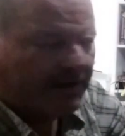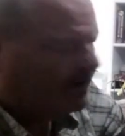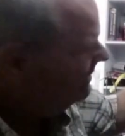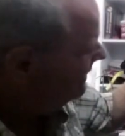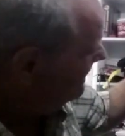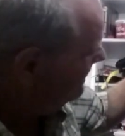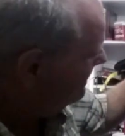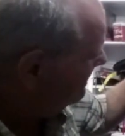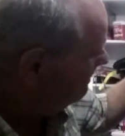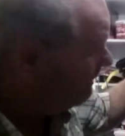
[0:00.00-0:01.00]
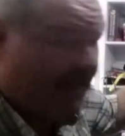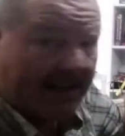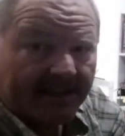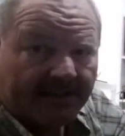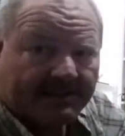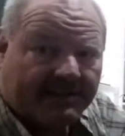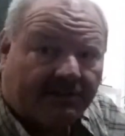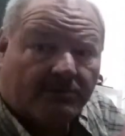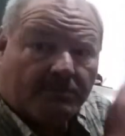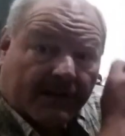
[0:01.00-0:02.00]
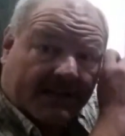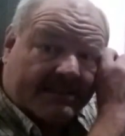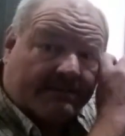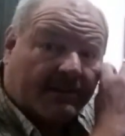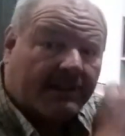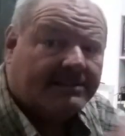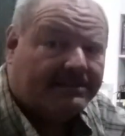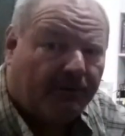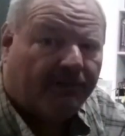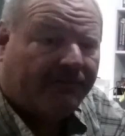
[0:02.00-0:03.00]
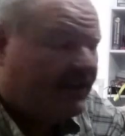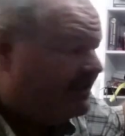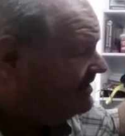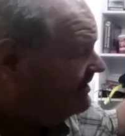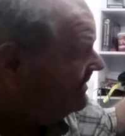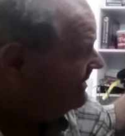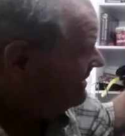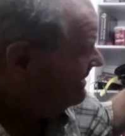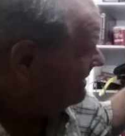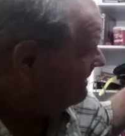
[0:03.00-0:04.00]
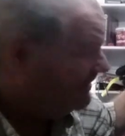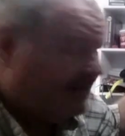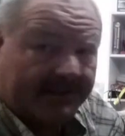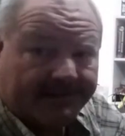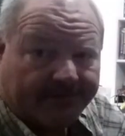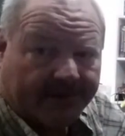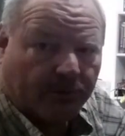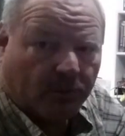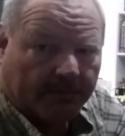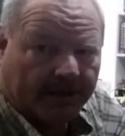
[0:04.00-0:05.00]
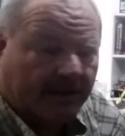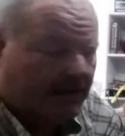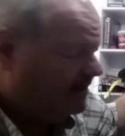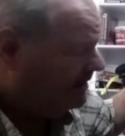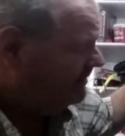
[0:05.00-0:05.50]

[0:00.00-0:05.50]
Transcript: there in the back. So putting in something like a small fan, ventilation fan would be